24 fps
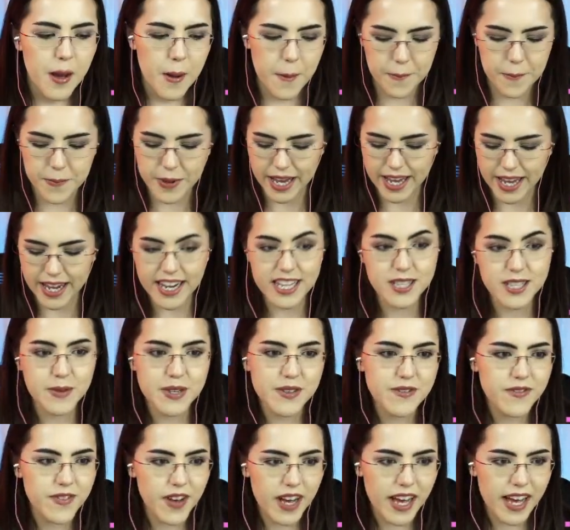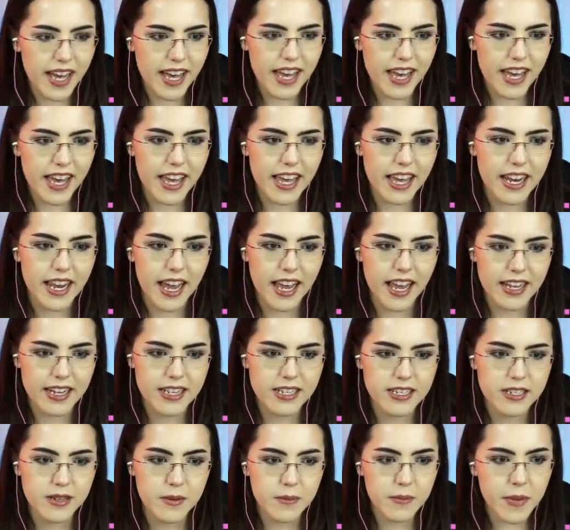but it's been fun,
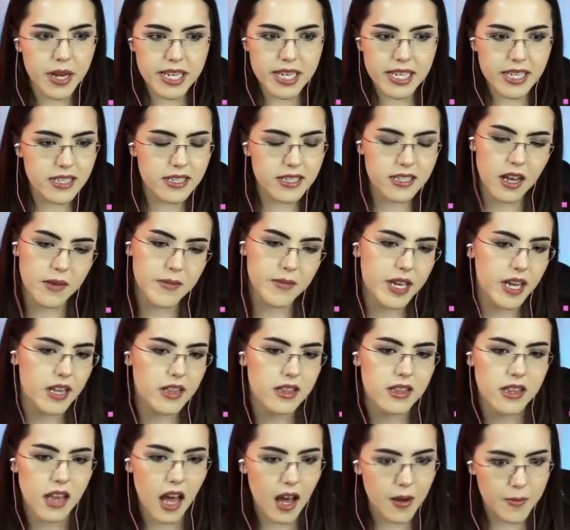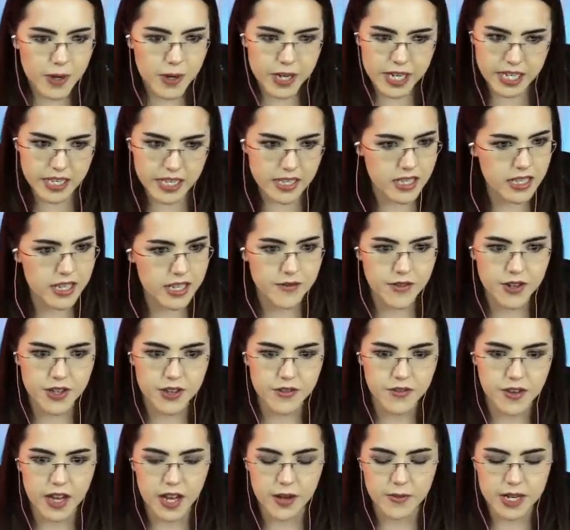and money is coming a lot more easily for
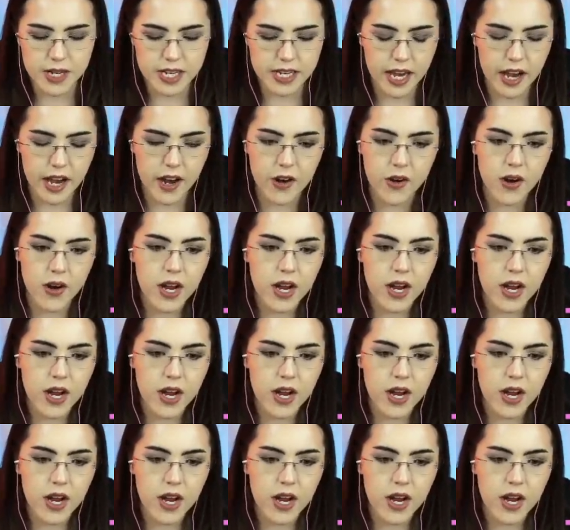the family now,